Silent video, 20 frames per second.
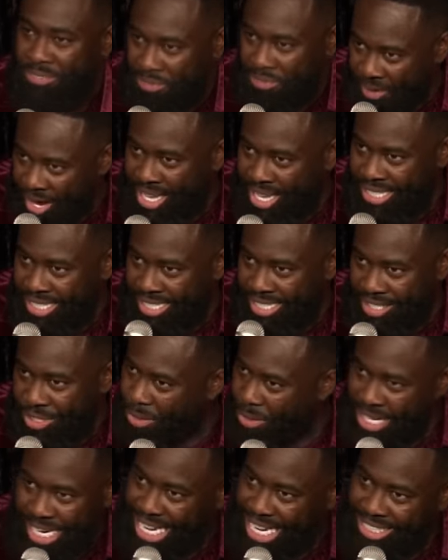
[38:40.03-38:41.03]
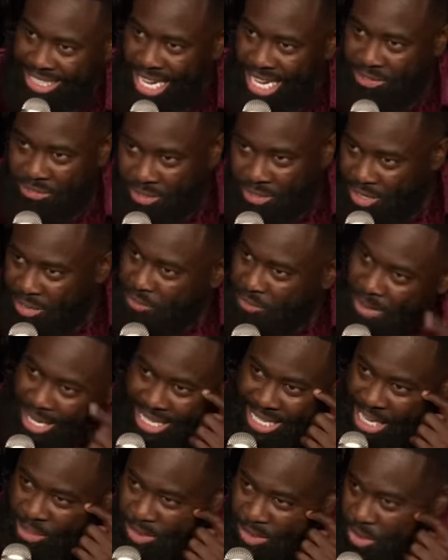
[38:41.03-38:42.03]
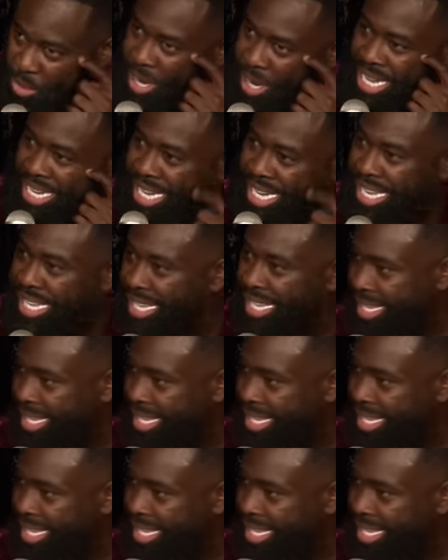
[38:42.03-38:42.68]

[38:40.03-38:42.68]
Fun? You weren't allowed to have fun if my dad was awake?